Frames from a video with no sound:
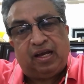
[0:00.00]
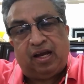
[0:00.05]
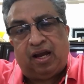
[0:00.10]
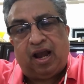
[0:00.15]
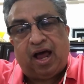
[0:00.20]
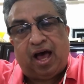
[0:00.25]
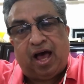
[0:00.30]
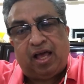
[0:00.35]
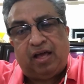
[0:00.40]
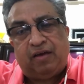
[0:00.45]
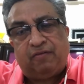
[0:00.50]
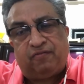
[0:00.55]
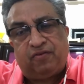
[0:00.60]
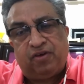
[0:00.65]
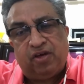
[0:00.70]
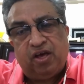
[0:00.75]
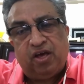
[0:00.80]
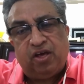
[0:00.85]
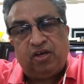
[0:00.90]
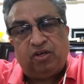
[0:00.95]
life,
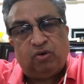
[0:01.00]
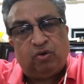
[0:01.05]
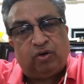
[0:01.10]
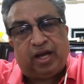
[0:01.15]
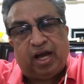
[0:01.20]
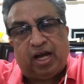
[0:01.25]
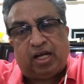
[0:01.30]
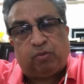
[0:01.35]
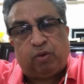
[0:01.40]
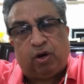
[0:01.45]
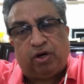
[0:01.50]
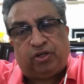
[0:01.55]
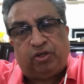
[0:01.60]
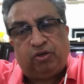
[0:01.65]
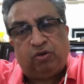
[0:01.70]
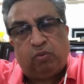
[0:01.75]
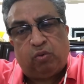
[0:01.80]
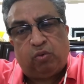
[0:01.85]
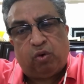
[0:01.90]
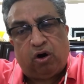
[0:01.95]
you get what you
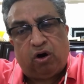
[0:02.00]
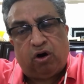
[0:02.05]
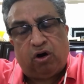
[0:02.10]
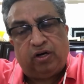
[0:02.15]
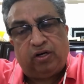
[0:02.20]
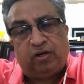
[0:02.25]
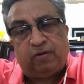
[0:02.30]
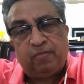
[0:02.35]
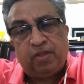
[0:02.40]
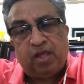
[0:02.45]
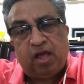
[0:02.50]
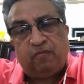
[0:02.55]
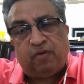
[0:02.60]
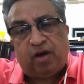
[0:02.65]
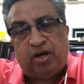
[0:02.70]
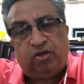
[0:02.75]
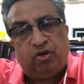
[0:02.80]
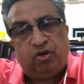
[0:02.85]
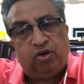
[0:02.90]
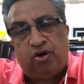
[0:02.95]
want when
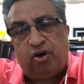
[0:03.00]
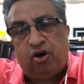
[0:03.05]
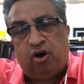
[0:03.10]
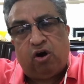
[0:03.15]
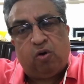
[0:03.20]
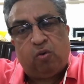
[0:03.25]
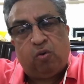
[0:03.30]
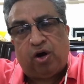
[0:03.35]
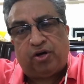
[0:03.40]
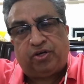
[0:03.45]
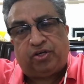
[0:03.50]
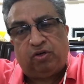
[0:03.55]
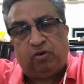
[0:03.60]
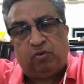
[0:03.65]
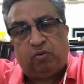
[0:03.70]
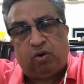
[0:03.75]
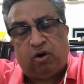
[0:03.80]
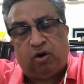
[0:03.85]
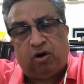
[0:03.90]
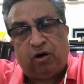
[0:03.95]
you know what you
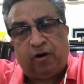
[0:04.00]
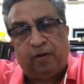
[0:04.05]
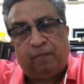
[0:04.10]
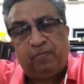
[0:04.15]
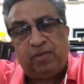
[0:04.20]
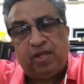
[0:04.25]
want.